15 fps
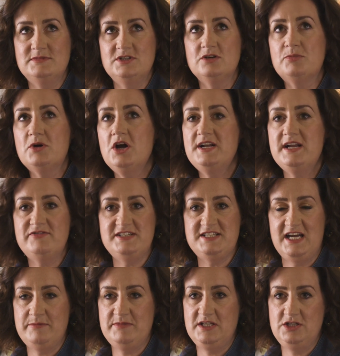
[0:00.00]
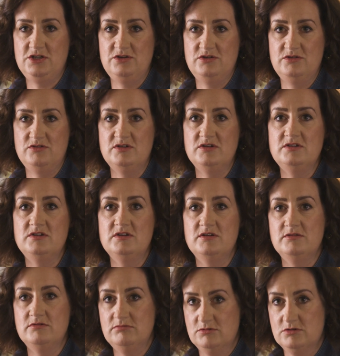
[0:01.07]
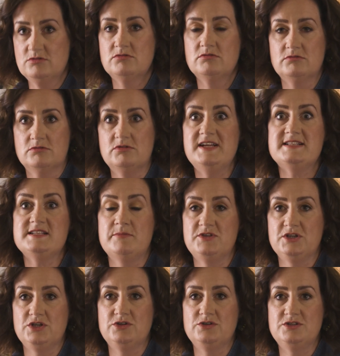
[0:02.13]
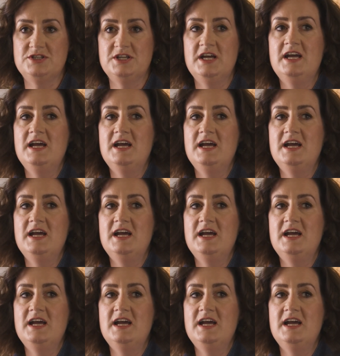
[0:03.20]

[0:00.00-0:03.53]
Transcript: you're proud every time that you create something good.